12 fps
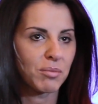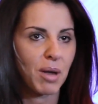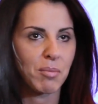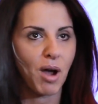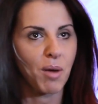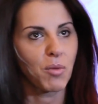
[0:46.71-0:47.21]
my
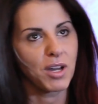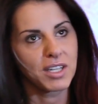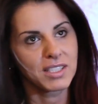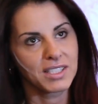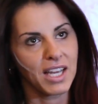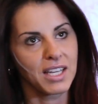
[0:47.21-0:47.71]
mom wanted
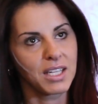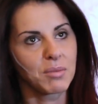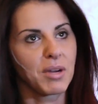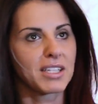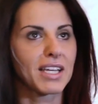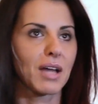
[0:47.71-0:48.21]
a Sandy.
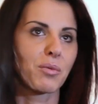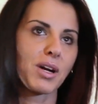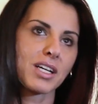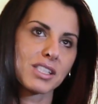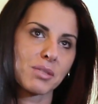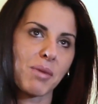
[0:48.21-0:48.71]
My dad
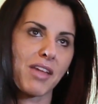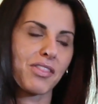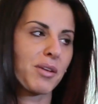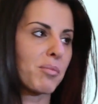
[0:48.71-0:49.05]
wanted a Samantha.